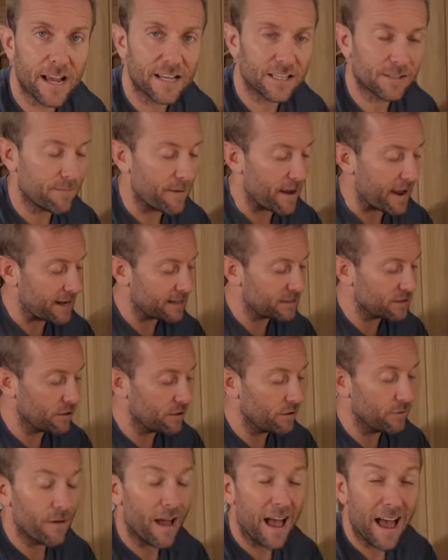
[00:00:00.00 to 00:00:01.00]
aspect
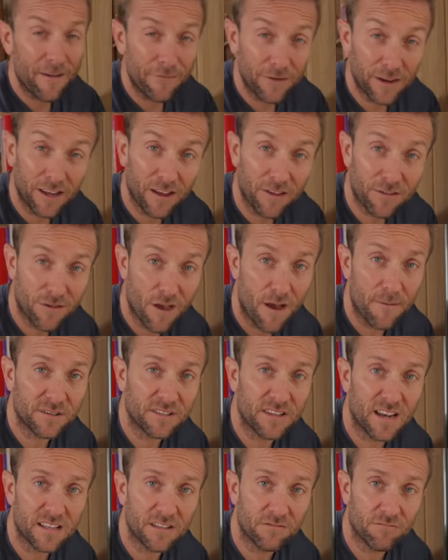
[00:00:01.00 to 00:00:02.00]
of having a
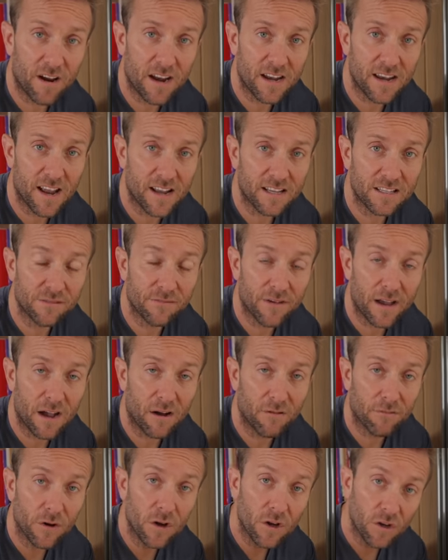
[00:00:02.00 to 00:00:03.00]
thermostatic radiator
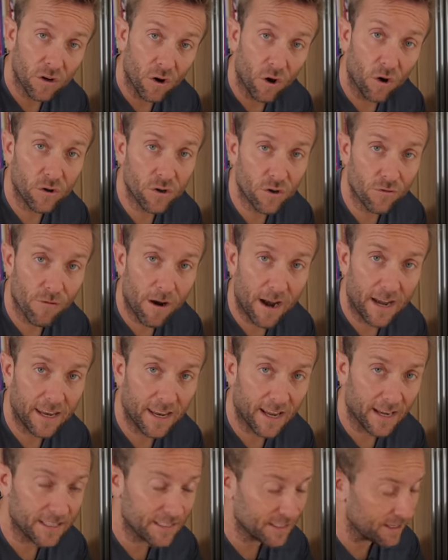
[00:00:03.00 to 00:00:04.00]
valve on your
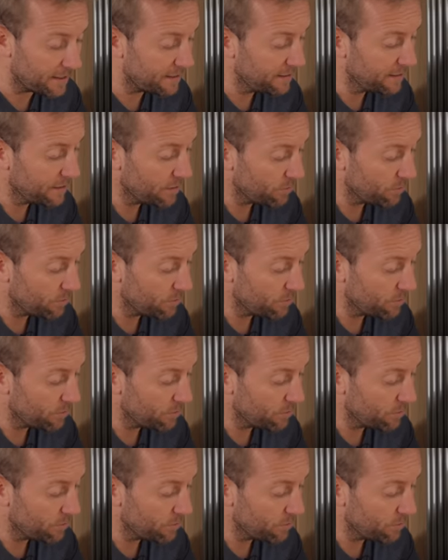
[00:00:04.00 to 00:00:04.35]
radiator.